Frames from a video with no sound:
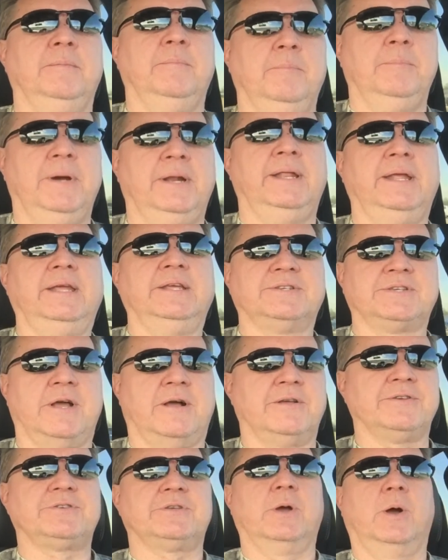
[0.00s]
but he's
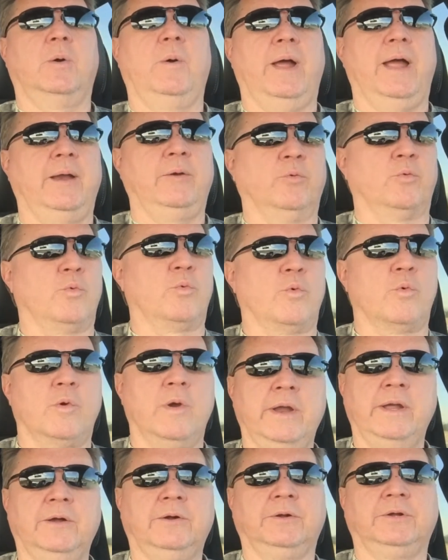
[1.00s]
also a
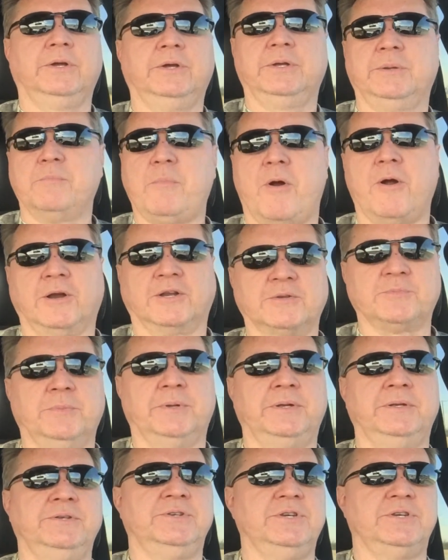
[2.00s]
real good
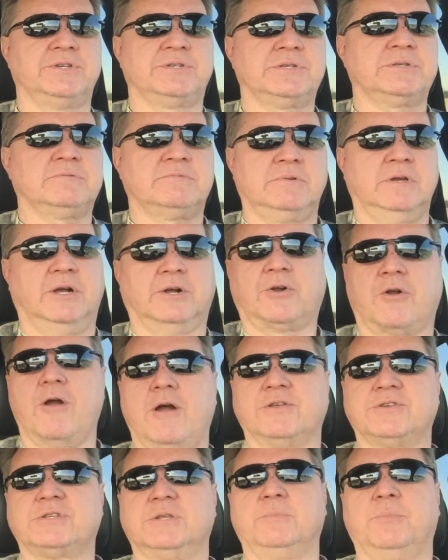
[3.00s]
marksman just
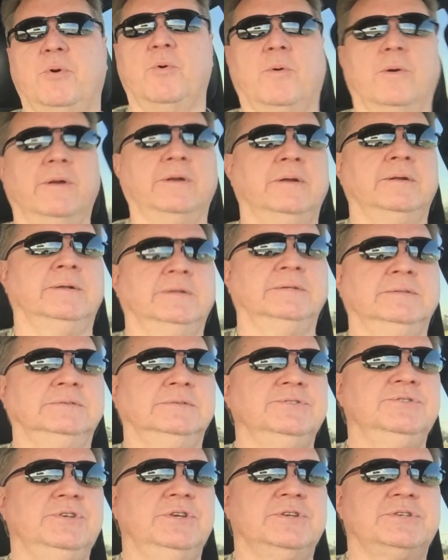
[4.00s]
across the board.
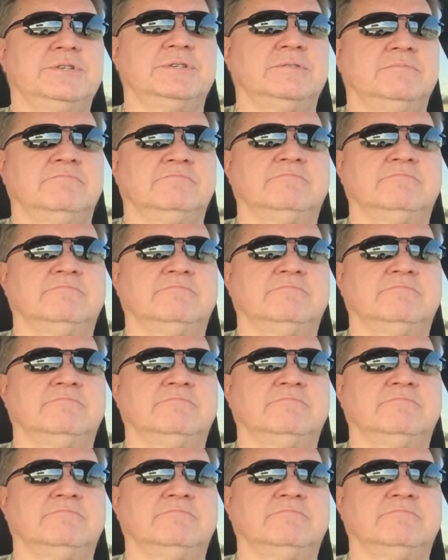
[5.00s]
Just